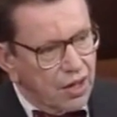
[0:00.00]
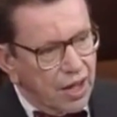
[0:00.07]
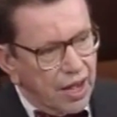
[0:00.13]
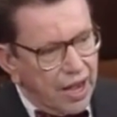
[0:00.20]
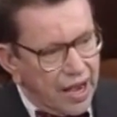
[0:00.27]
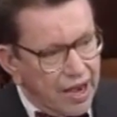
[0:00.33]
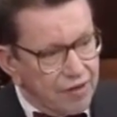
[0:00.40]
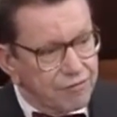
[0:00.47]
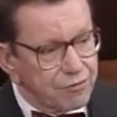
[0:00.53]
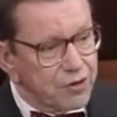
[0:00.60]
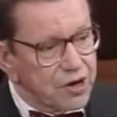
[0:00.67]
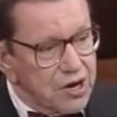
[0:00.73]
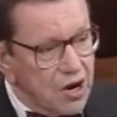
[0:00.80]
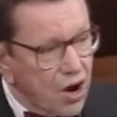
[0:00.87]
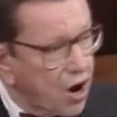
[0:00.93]

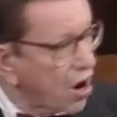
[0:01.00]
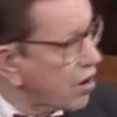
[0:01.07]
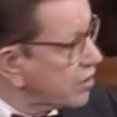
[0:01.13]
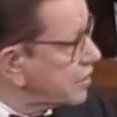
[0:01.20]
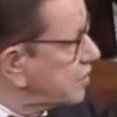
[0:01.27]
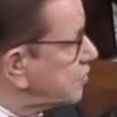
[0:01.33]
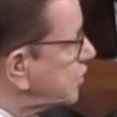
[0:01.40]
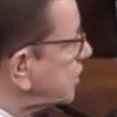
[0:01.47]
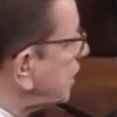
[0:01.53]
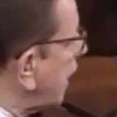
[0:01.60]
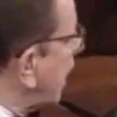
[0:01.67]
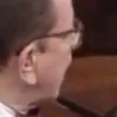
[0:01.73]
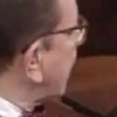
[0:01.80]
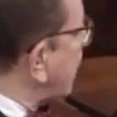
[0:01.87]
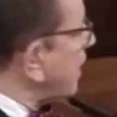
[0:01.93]
Every argument
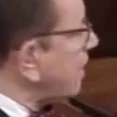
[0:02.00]
I have